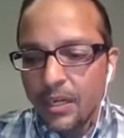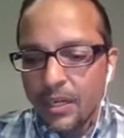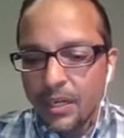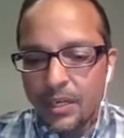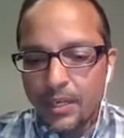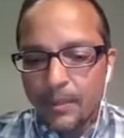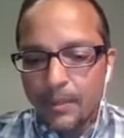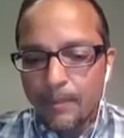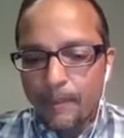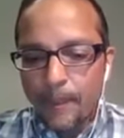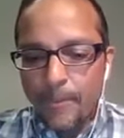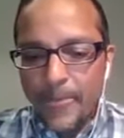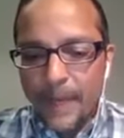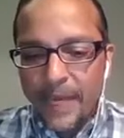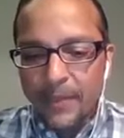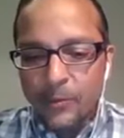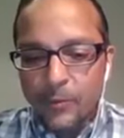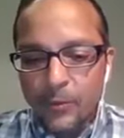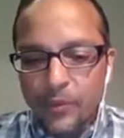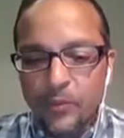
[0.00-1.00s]
one
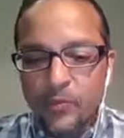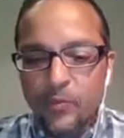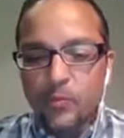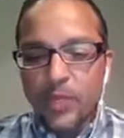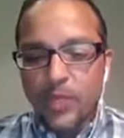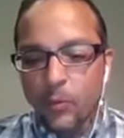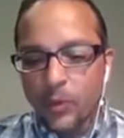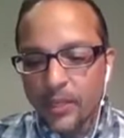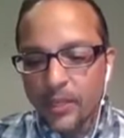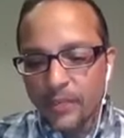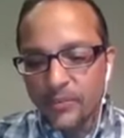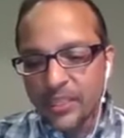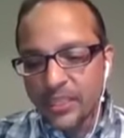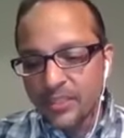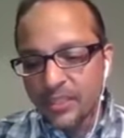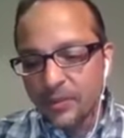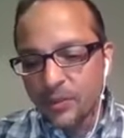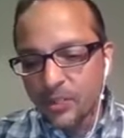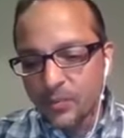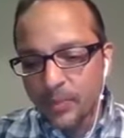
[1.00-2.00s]
of the
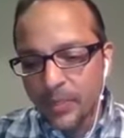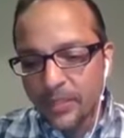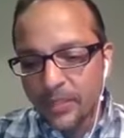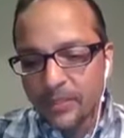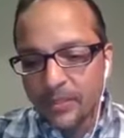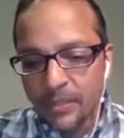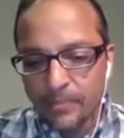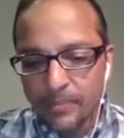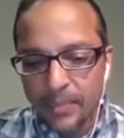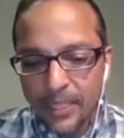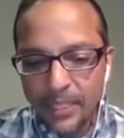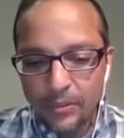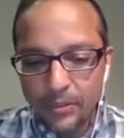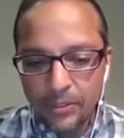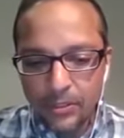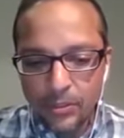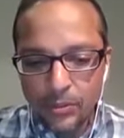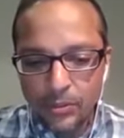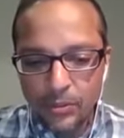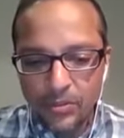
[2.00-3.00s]
things that was better
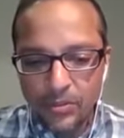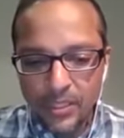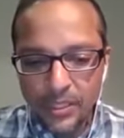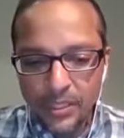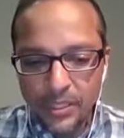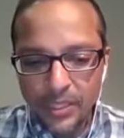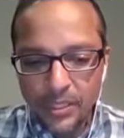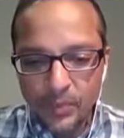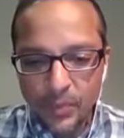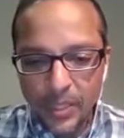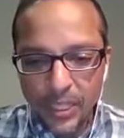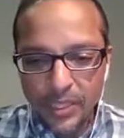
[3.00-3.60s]
about using